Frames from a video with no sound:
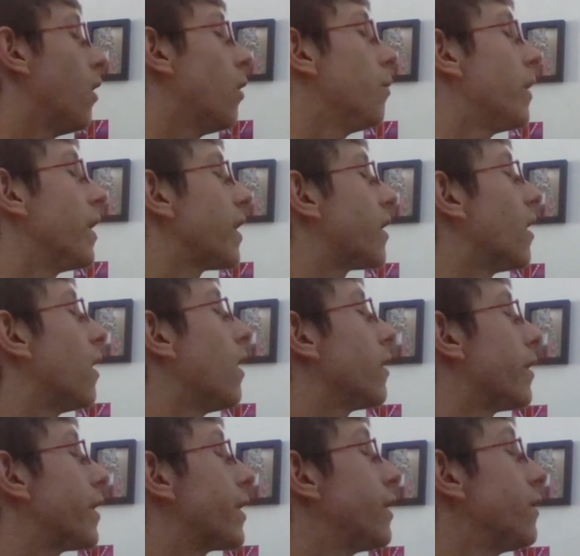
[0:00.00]
Oh my
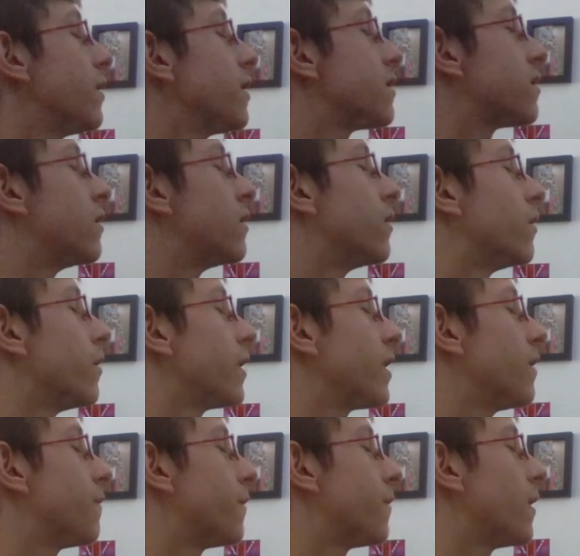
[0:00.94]
god, are you this
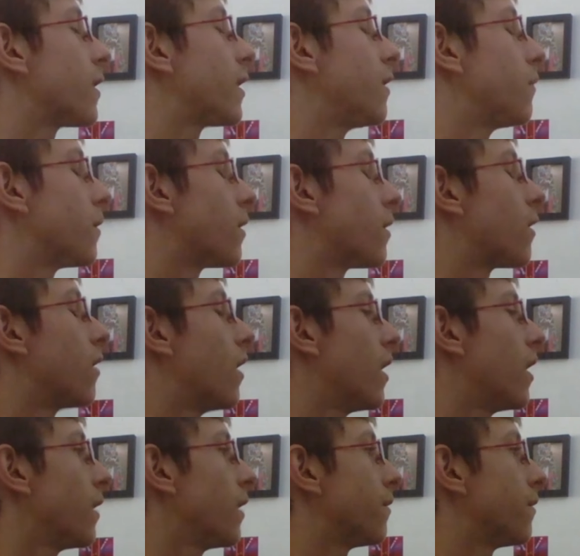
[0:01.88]
annoying in fucking real life?